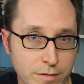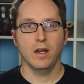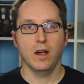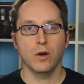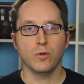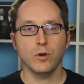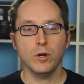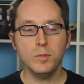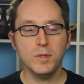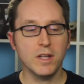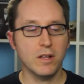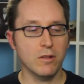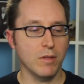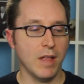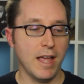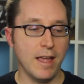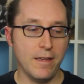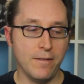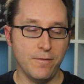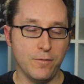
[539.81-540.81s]
Aerobic
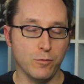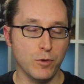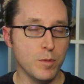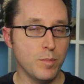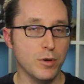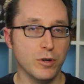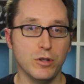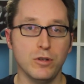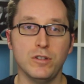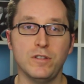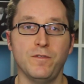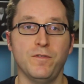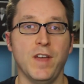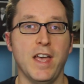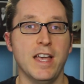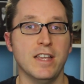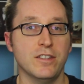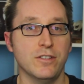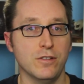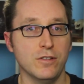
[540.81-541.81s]
life reproduced
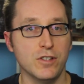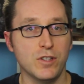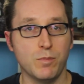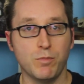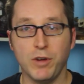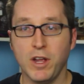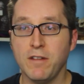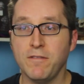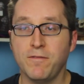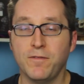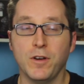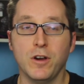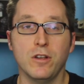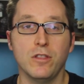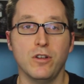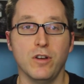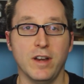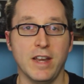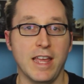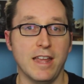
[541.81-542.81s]
faster, spread
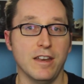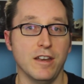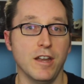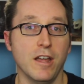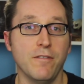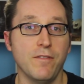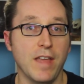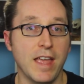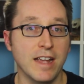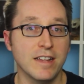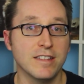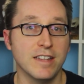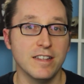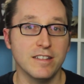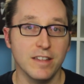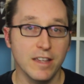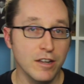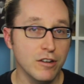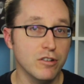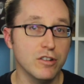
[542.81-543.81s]
further, and had enough
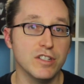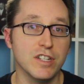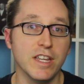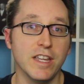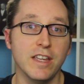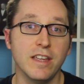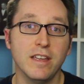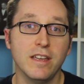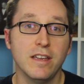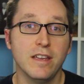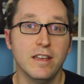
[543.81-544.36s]
excess energy